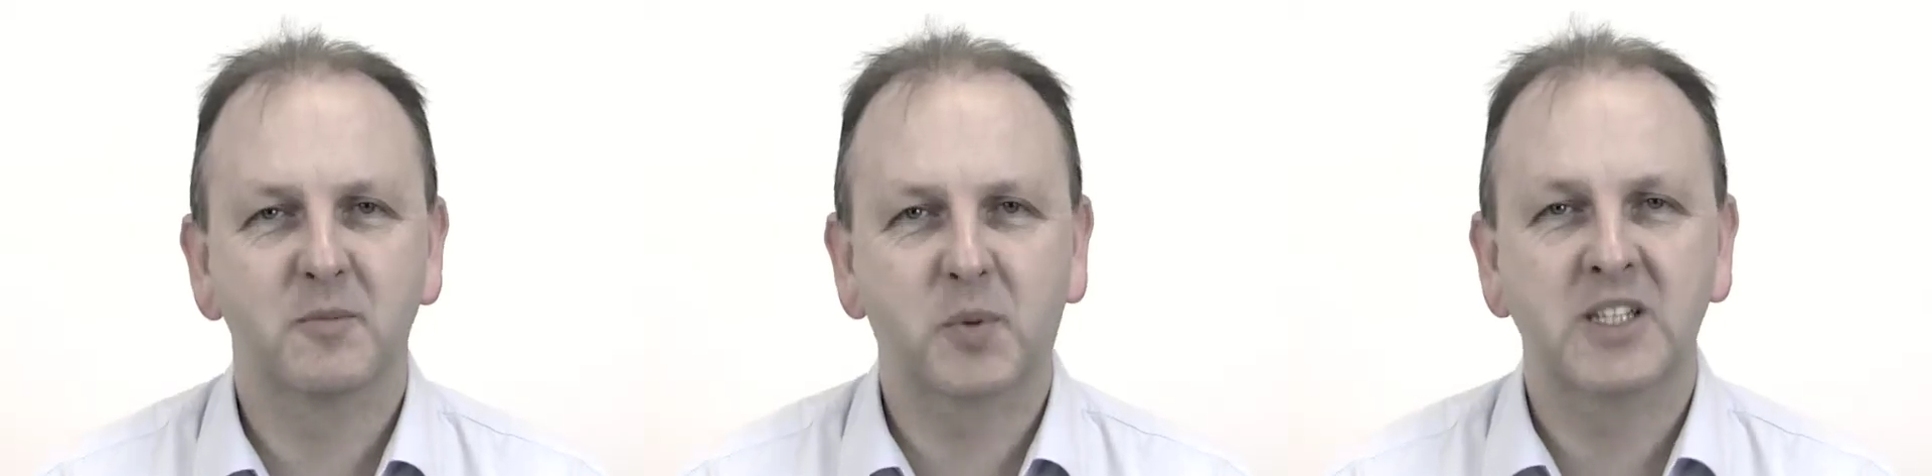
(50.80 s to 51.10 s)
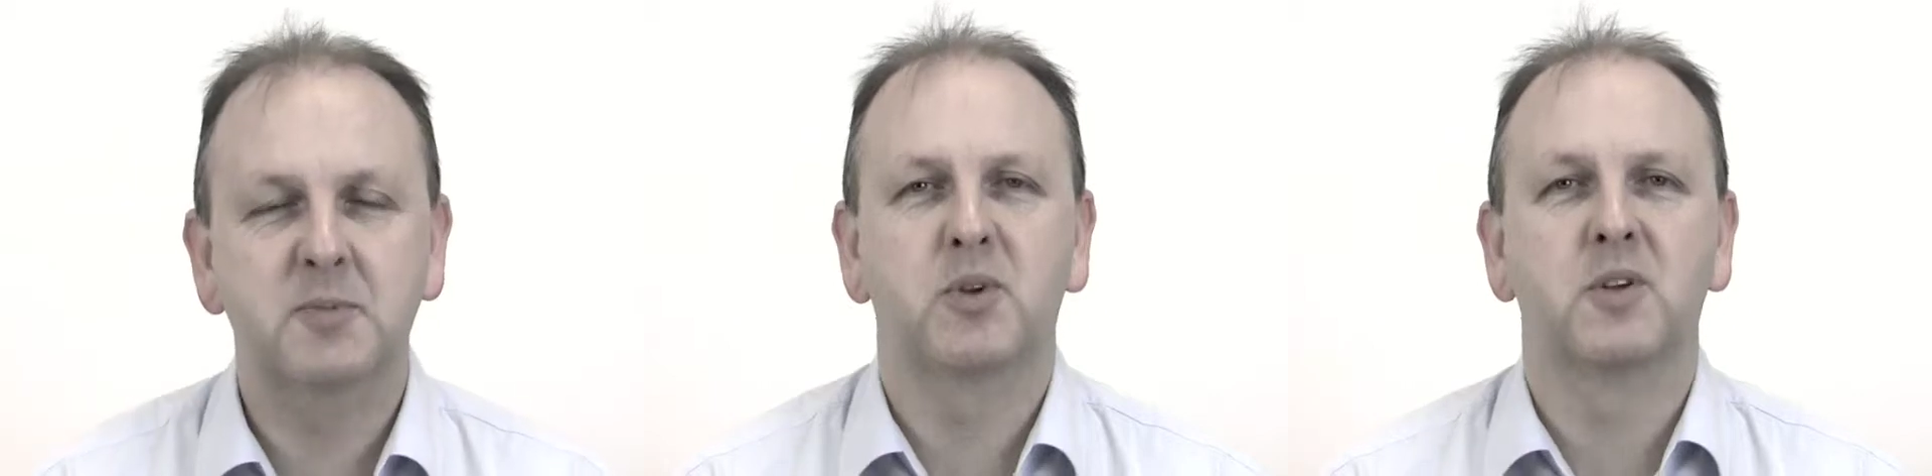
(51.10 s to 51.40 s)

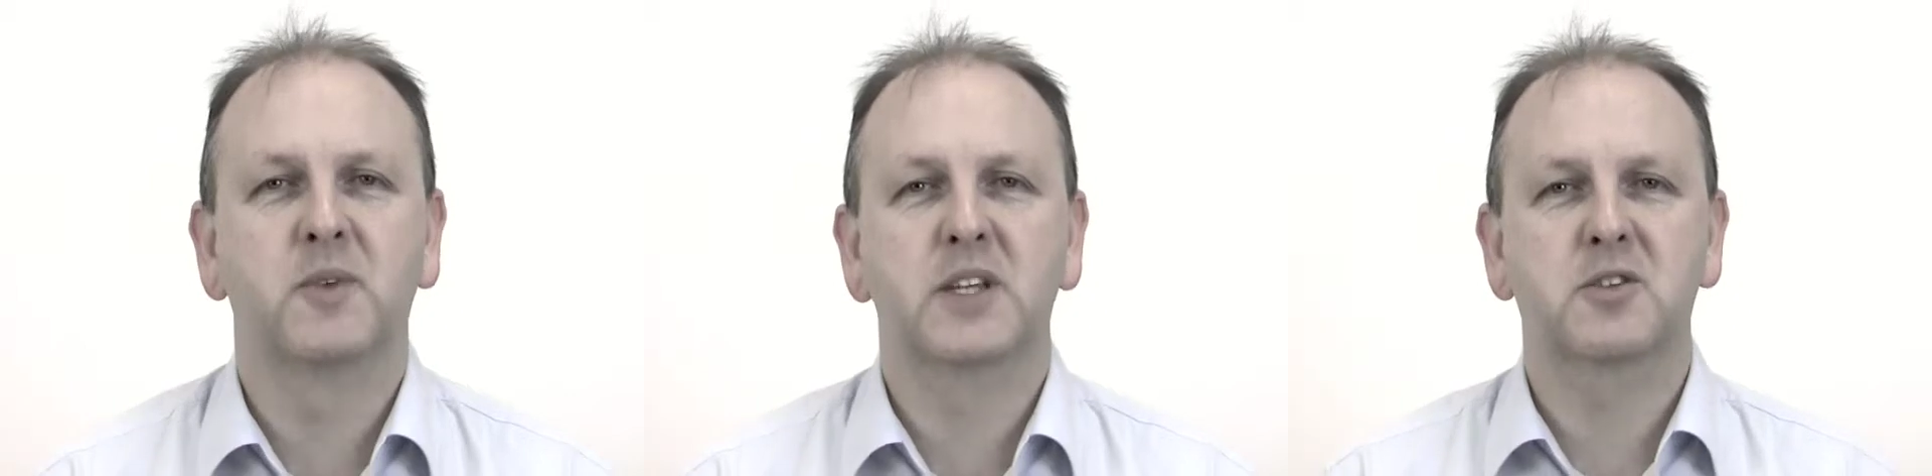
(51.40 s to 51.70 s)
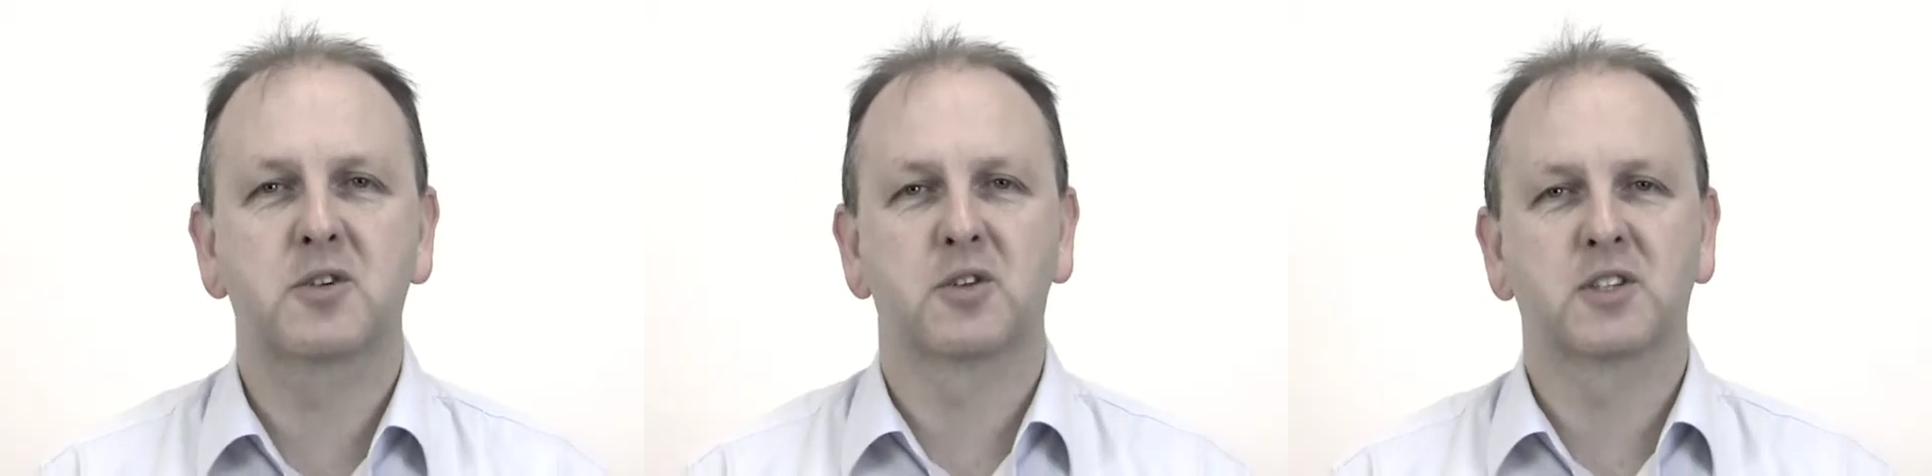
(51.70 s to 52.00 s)
principle, is
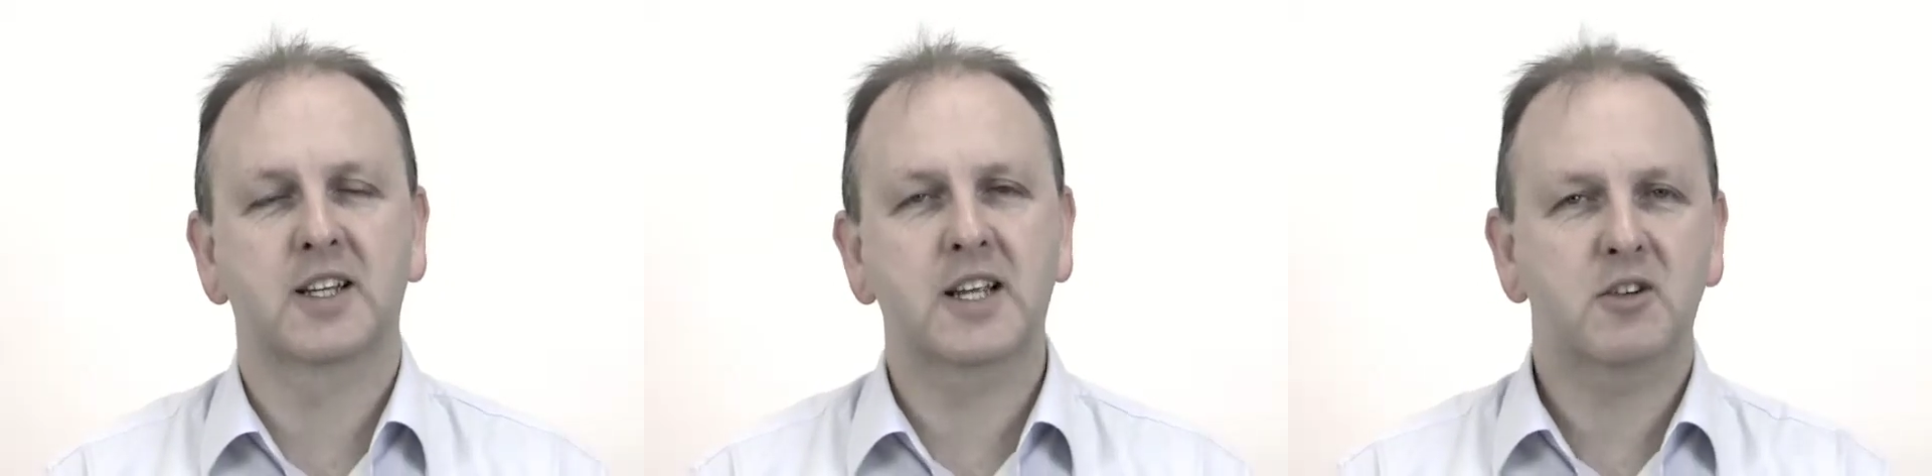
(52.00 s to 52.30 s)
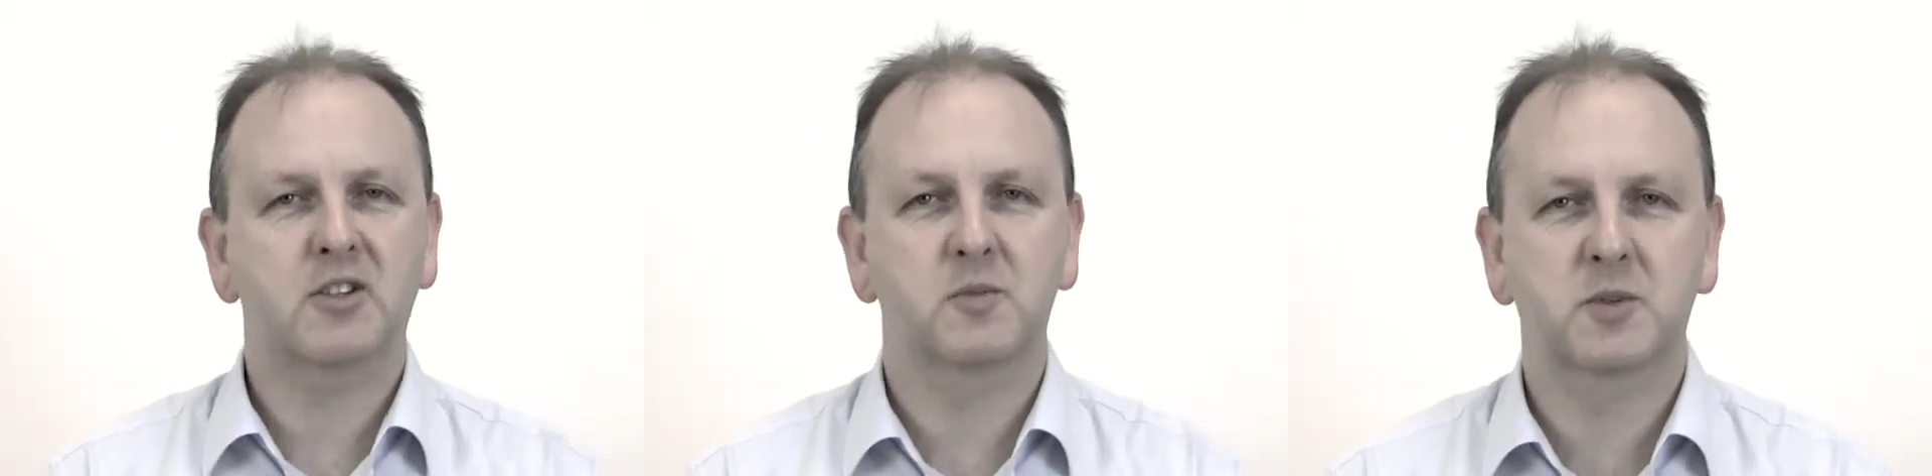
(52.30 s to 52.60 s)
trust, and here
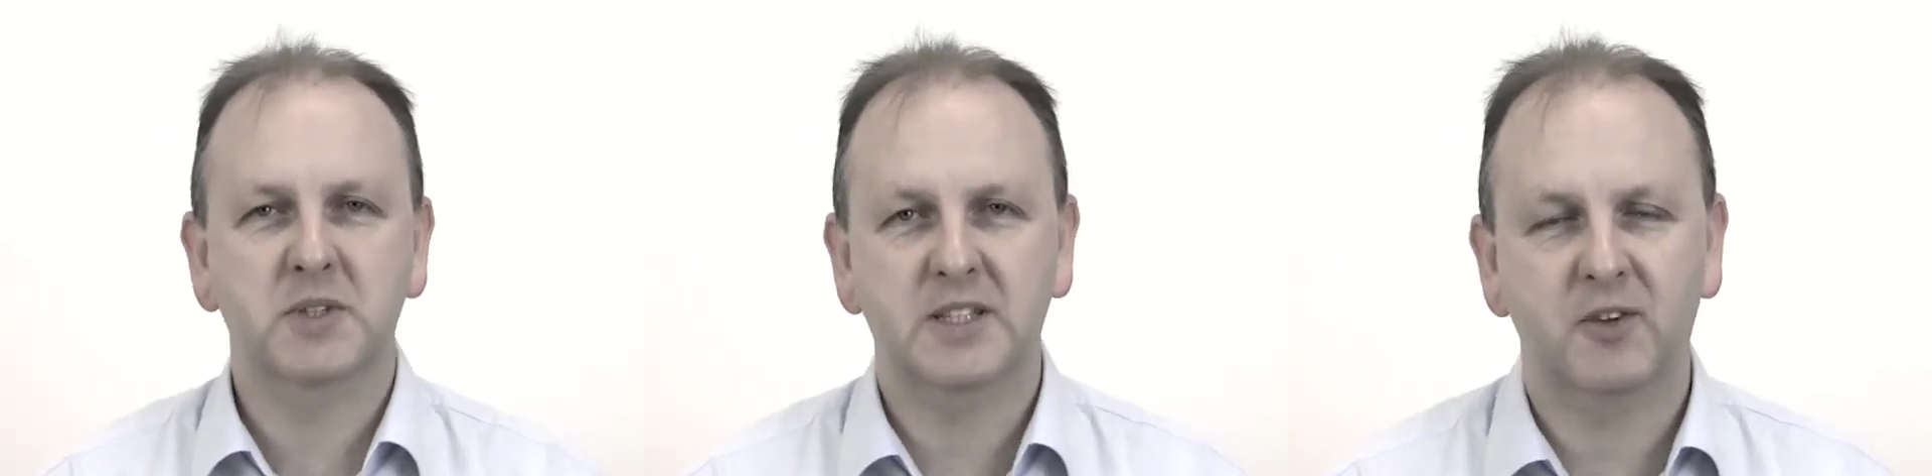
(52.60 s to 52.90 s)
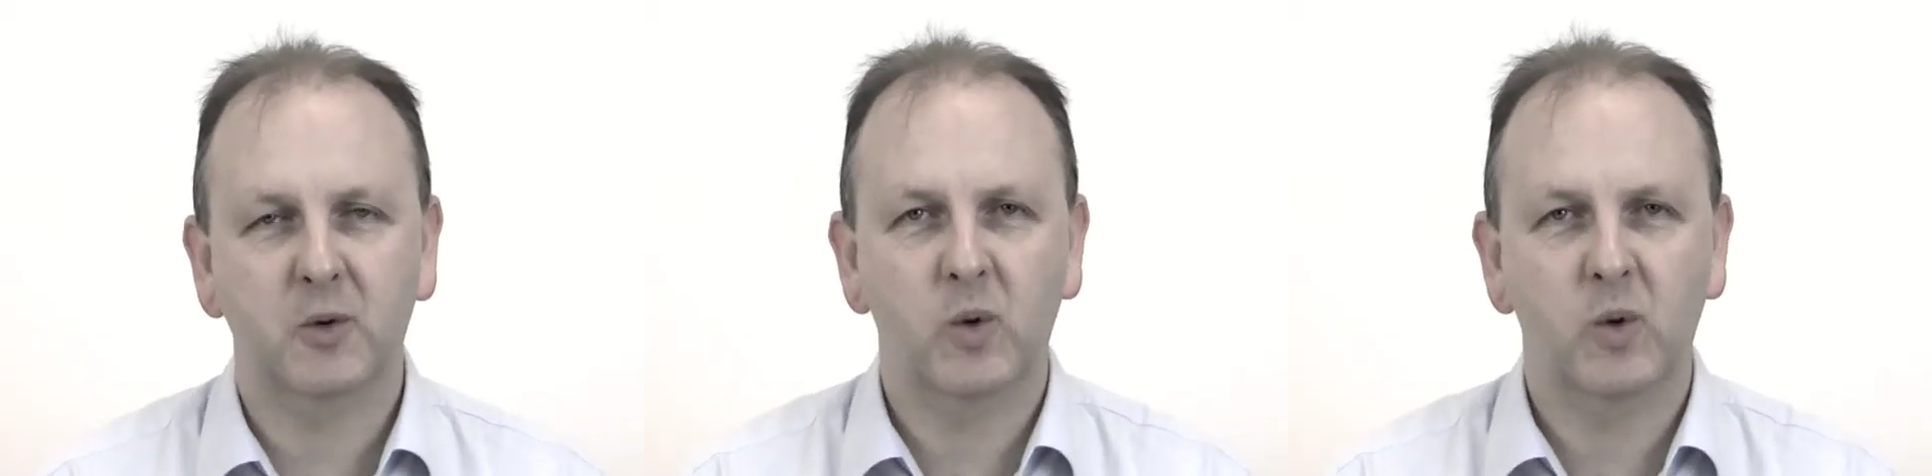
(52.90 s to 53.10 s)
are some specific